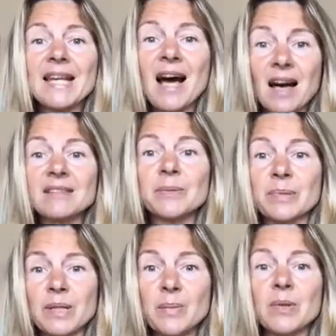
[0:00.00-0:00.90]
other
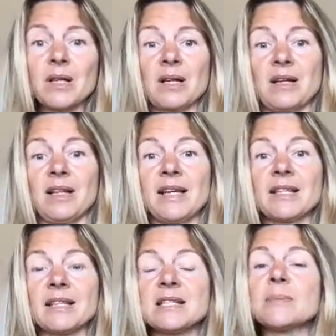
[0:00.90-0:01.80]
people are like
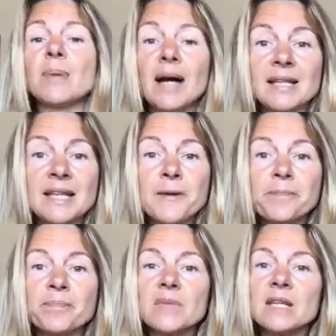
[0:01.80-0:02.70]
this. But
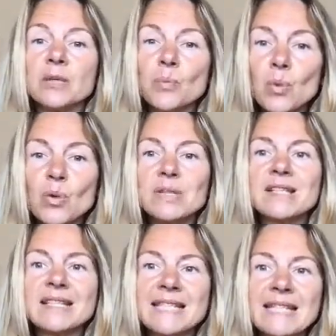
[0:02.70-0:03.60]
the
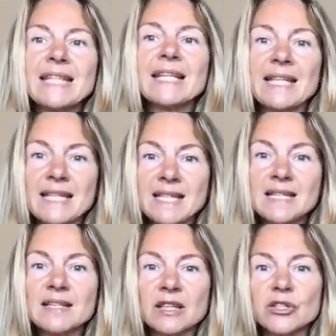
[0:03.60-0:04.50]
important thing
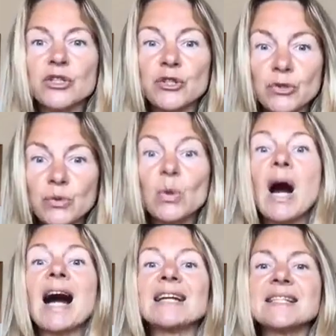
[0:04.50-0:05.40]
is that you
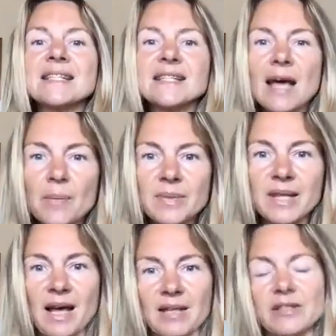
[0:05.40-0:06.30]
accept
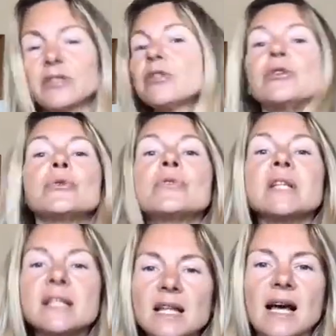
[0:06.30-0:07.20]
that you
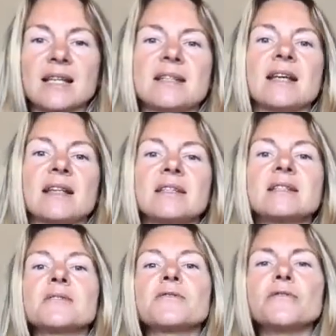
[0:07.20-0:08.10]
realize
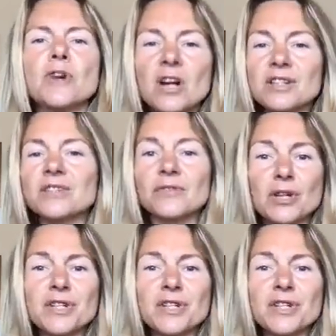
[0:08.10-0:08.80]
that's the first